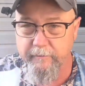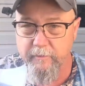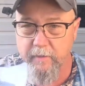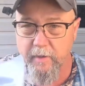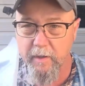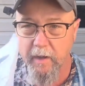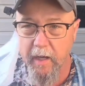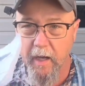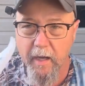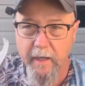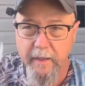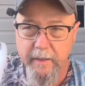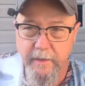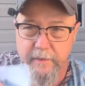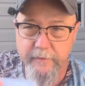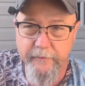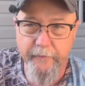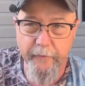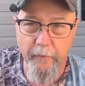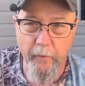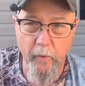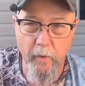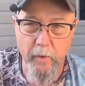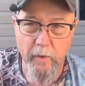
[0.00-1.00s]
it or not, these
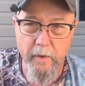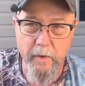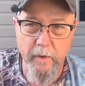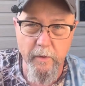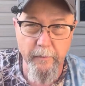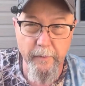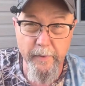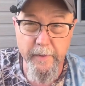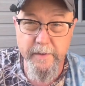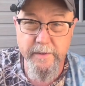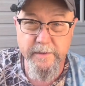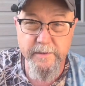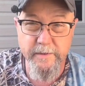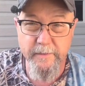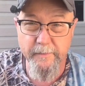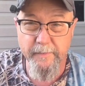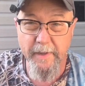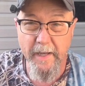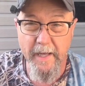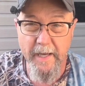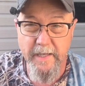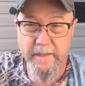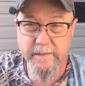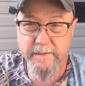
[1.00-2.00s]
4 little pieces of
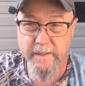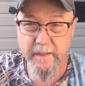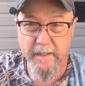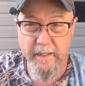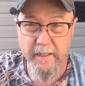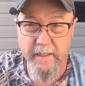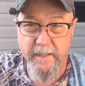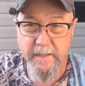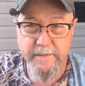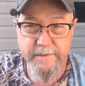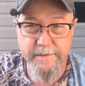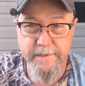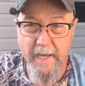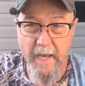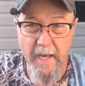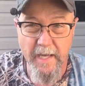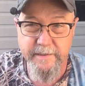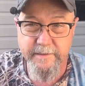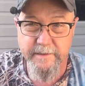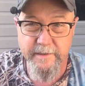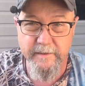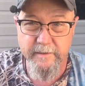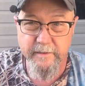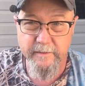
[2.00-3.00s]
plastic, and he's
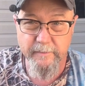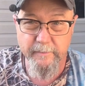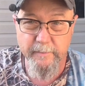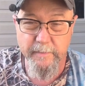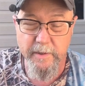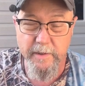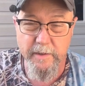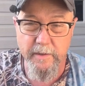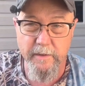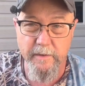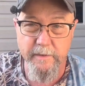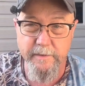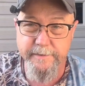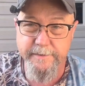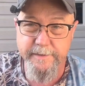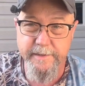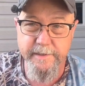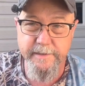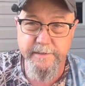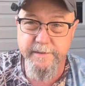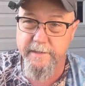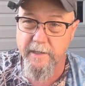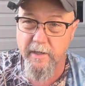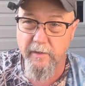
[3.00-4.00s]
got you, because
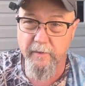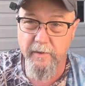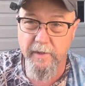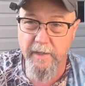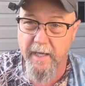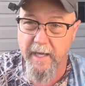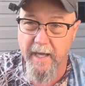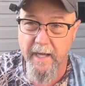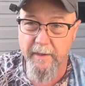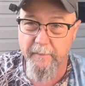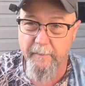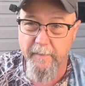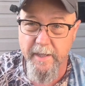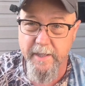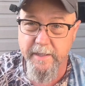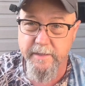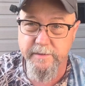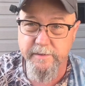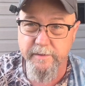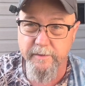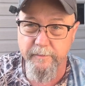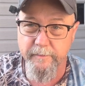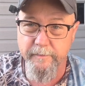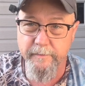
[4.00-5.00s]
he's the only guy that
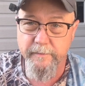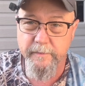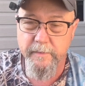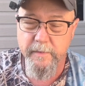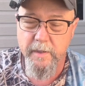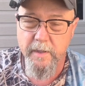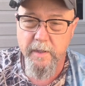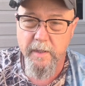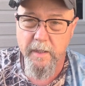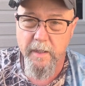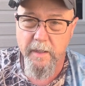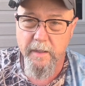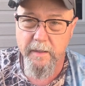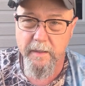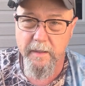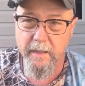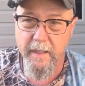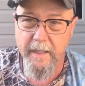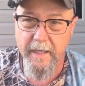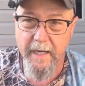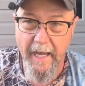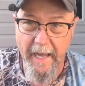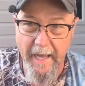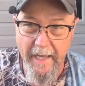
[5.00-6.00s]
makes them
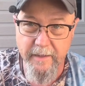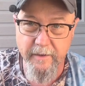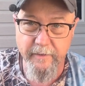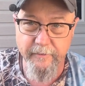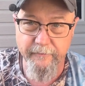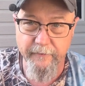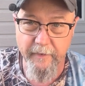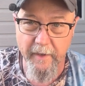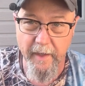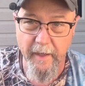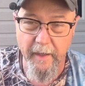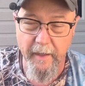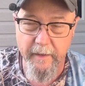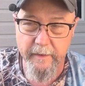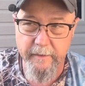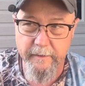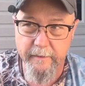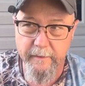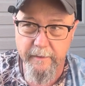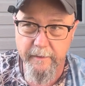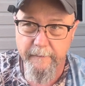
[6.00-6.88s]
that I could find.